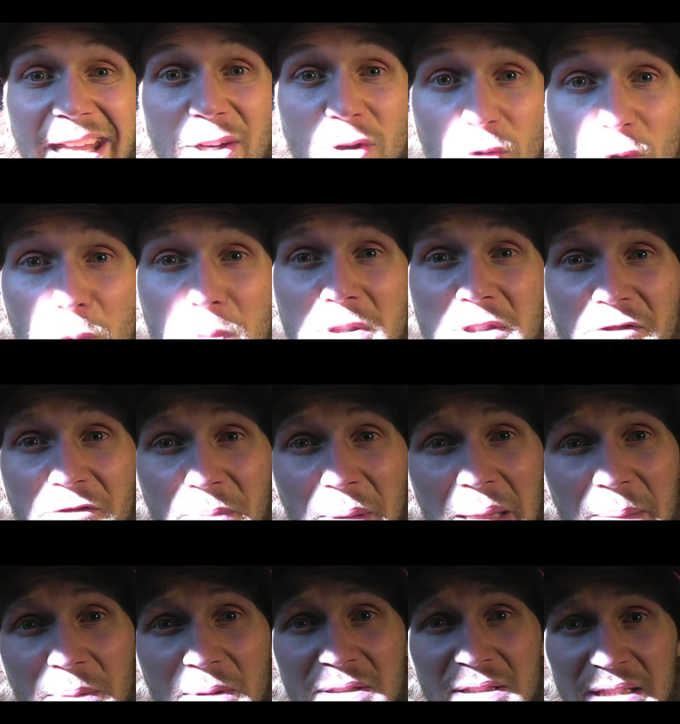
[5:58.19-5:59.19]
groups of
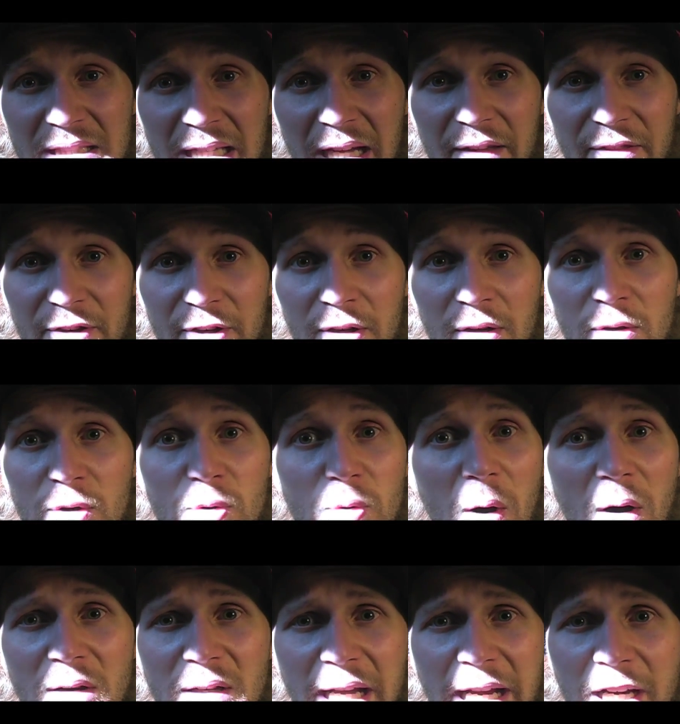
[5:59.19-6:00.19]
people together who
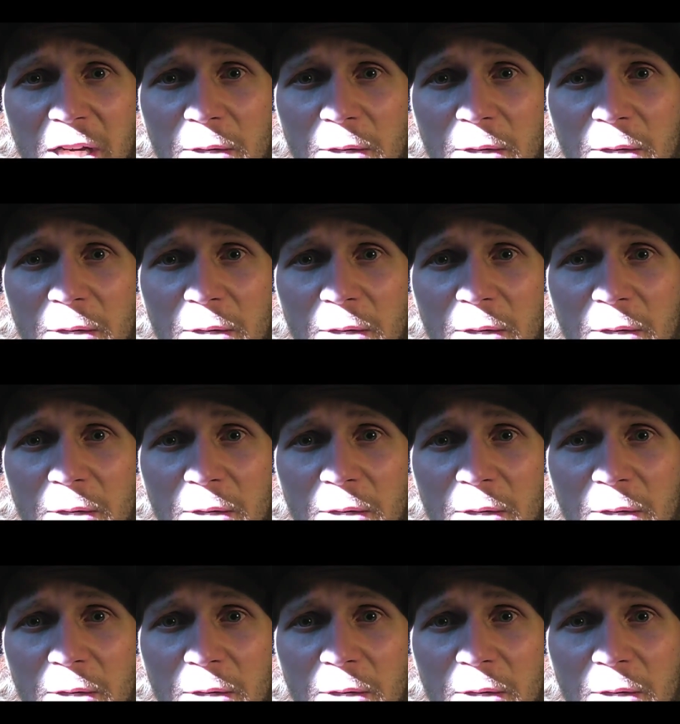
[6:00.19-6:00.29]
all care